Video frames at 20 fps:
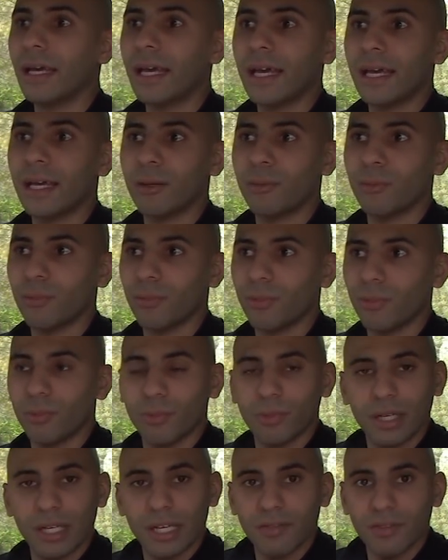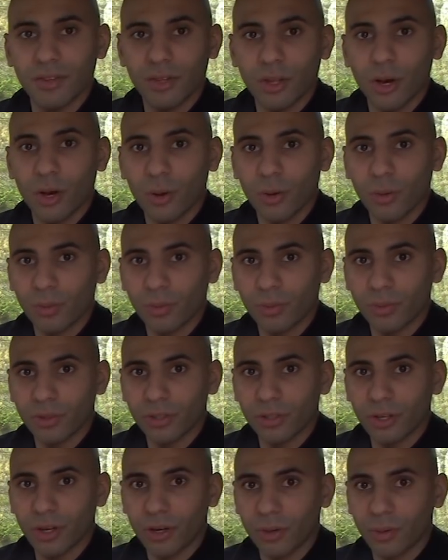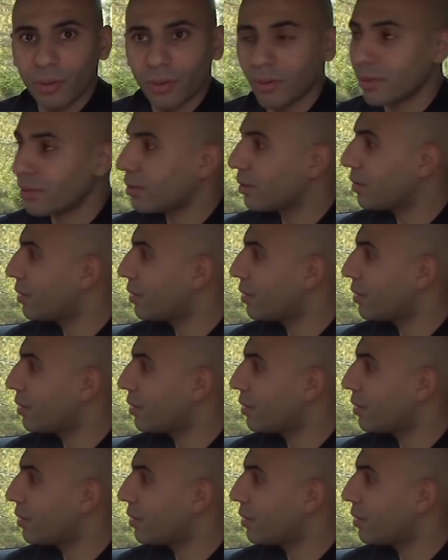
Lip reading: And even though, you know,